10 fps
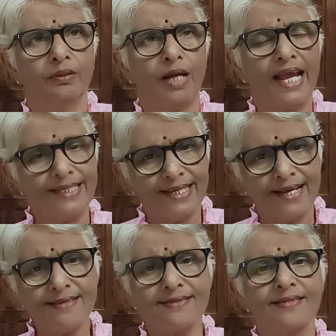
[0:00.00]

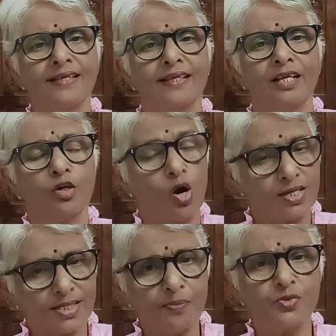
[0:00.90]
ideas,
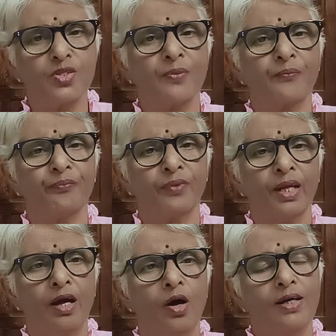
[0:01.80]
concepts
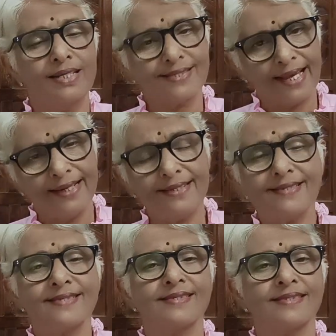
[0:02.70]
or
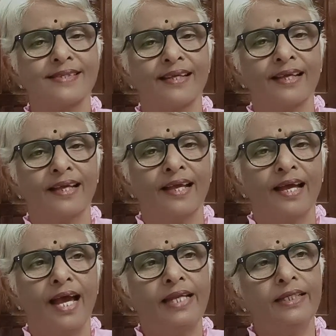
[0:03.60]
desires,
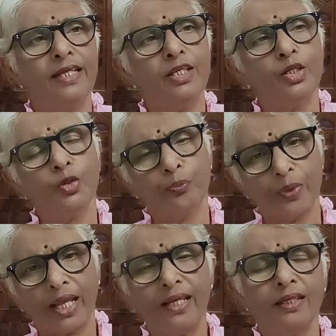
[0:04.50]
and then you pray